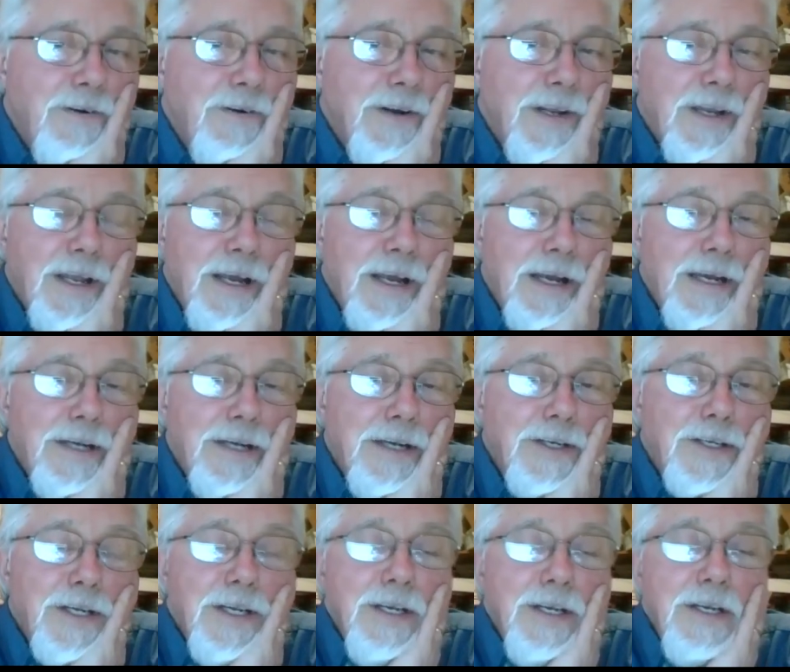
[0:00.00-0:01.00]
realized
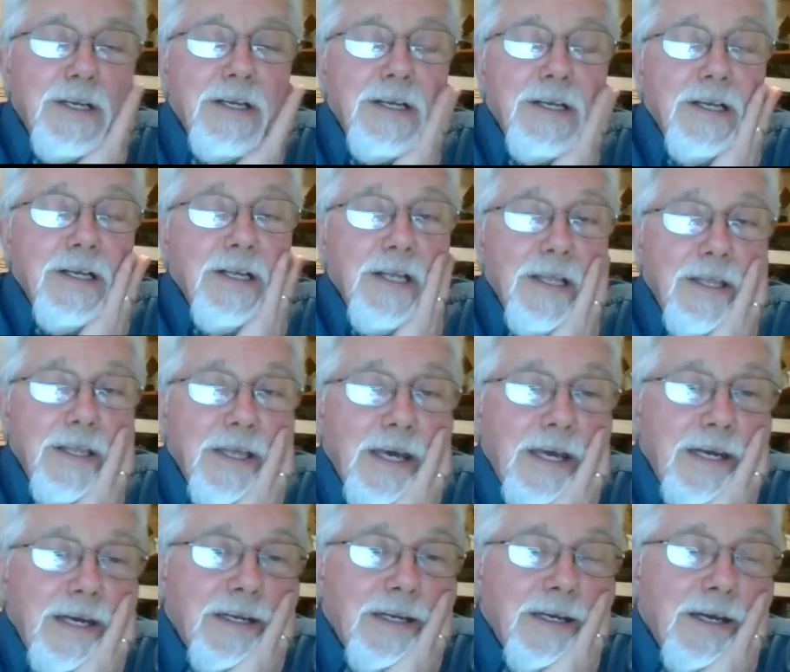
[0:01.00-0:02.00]

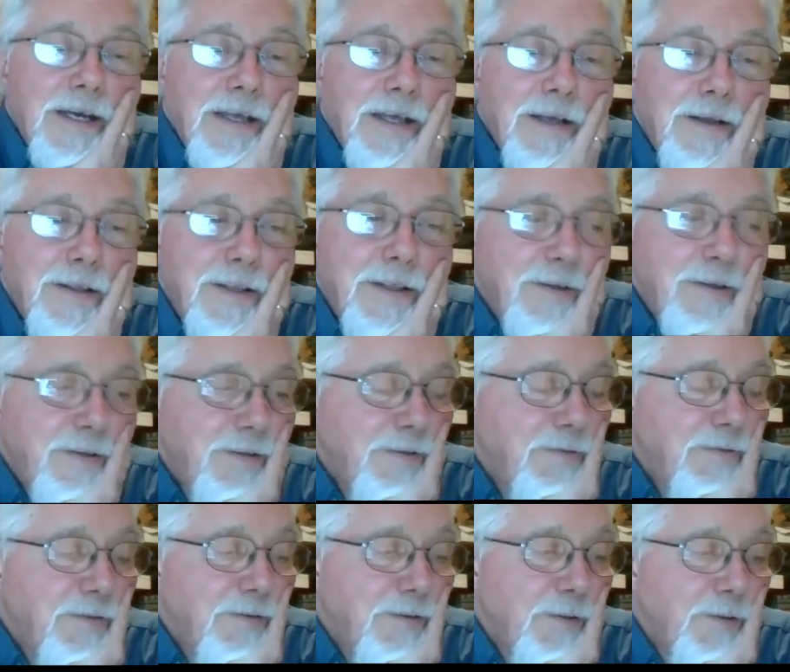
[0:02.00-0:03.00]
that uh,
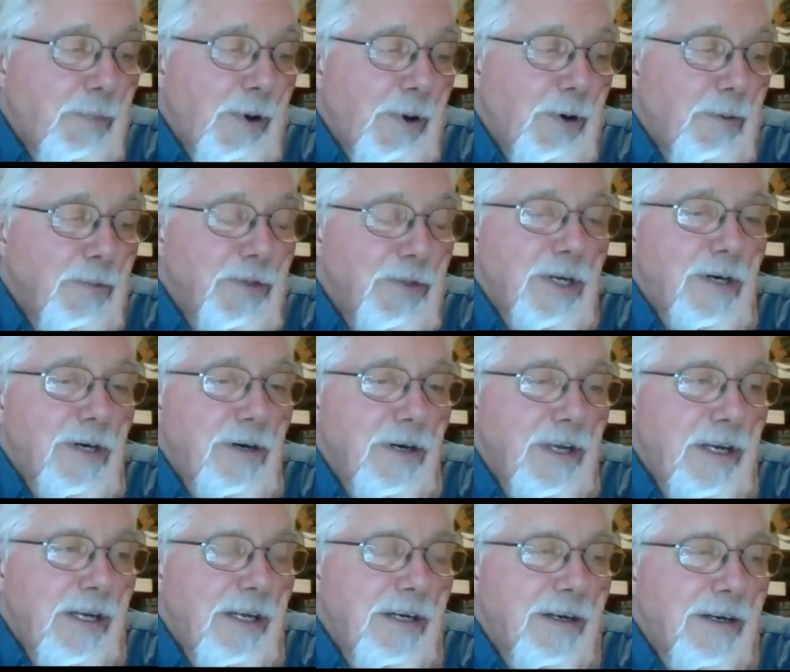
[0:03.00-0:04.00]
the poems that are in
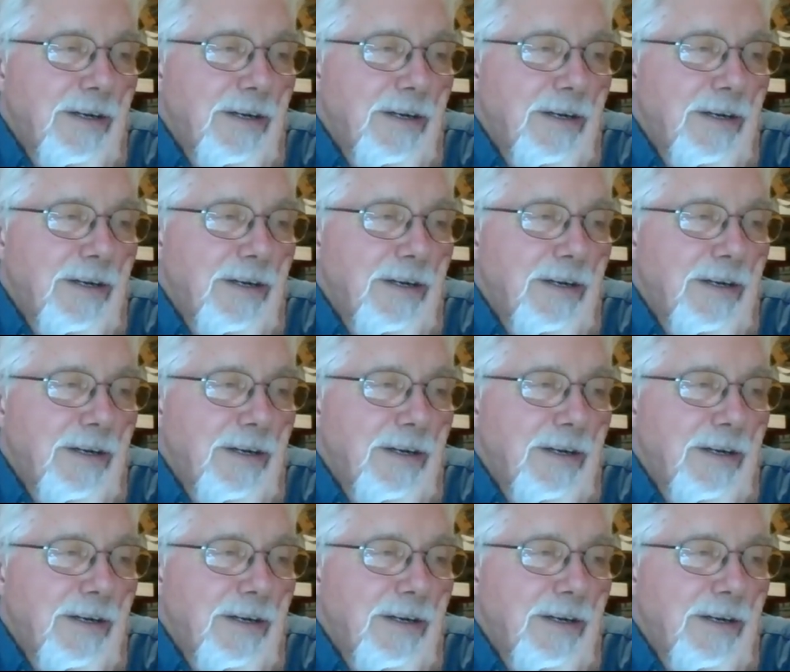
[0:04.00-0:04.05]
it are